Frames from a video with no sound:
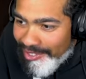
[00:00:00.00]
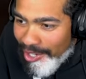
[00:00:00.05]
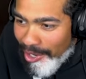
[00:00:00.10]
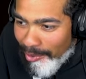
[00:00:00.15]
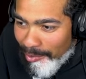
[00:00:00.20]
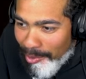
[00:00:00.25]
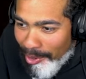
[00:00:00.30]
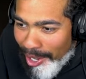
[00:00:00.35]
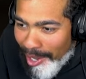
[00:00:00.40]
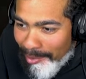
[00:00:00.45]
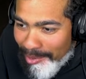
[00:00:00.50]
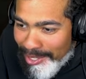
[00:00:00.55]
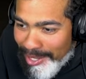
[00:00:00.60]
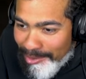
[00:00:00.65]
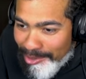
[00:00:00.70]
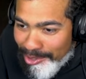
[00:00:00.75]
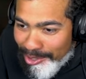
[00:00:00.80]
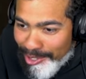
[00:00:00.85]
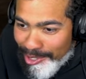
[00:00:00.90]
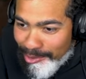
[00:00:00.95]
Yo, boy, how many
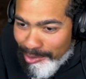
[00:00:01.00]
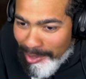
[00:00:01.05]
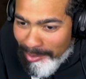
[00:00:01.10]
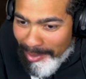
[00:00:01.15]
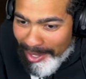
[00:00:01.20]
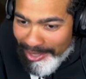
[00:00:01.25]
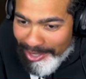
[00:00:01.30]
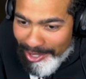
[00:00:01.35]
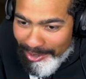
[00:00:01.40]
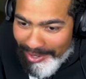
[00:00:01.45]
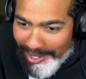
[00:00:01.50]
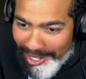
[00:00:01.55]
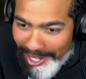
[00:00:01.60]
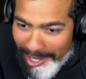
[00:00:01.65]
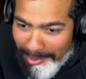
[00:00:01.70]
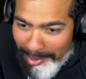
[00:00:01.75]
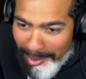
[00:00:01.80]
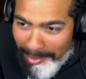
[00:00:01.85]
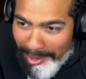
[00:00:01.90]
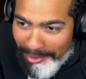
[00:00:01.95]
times you gonna swing back Then You ain't
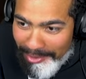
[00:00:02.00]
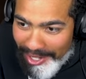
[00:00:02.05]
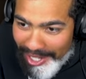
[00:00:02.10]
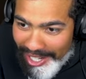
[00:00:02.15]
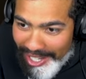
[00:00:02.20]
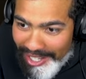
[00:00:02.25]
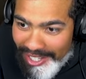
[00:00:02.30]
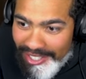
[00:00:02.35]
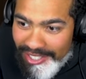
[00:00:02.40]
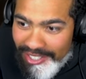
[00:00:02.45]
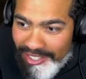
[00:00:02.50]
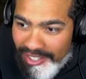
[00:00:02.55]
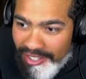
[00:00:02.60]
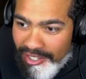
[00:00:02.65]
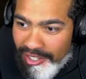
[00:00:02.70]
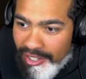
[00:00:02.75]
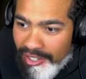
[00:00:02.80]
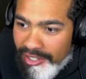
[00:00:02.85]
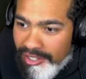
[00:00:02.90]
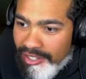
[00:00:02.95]
gonna hit my motherfucking ass.
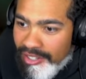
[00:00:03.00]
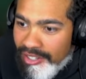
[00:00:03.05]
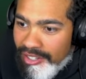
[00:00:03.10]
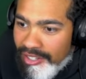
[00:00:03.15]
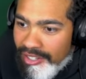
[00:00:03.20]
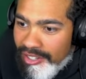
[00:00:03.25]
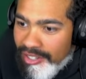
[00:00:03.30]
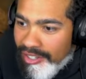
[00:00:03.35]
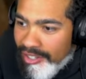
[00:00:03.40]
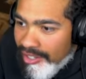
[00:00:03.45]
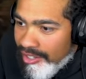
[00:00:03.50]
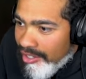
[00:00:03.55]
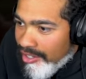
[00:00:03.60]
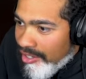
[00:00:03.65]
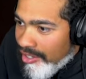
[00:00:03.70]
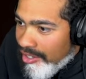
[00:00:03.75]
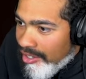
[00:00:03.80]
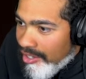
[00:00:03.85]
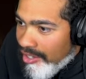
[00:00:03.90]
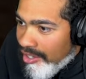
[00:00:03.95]
No, oh, you
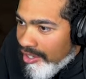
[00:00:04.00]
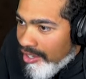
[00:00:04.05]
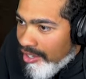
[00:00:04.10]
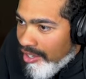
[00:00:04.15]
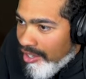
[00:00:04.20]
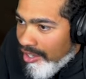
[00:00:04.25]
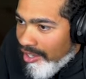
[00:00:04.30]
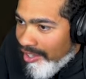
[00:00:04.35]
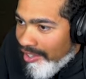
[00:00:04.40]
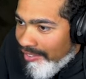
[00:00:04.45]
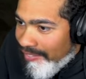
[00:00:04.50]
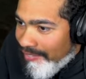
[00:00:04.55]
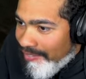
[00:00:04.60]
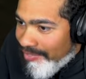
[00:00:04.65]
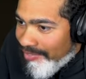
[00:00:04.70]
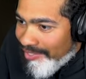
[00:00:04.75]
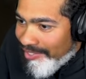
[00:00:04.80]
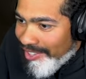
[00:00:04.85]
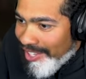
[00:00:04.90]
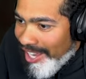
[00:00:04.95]
know, I gotta get my
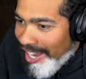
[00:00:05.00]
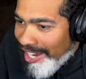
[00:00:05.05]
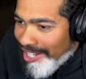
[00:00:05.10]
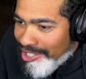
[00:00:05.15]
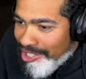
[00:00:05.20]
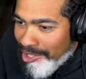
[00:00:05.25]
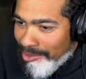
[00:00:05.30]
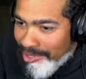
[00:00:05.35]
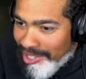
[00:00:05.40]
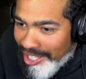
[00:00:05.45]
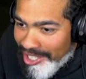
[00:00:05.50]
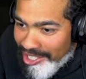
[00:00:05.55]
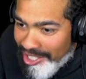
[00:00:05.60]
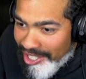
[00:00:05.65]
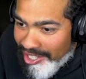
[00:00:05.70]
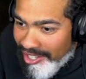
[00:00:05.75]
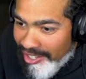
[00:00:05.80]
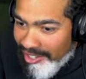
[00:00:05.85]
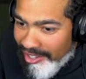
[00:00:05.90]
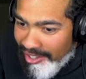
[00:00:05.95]
exercise in. Alright, chill with that
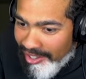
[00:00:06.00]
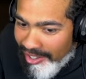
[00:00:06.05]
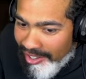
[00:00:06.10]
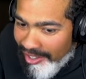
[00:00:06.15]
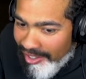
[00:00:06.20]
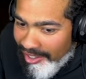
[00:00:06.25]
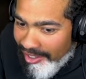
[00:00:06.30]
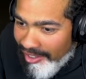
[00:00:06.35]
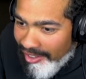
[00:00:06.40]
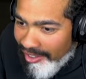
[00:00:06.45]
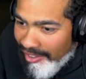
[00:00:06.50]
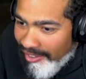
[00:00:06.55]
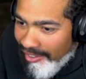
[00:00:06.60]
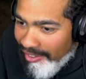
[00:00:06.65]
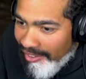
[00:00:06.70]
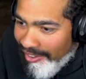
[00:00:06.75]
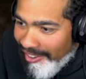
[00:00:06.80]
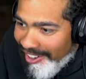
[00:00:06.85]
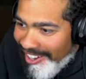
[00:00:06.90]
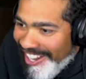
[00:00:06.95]
shit.
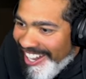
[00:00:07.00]
No.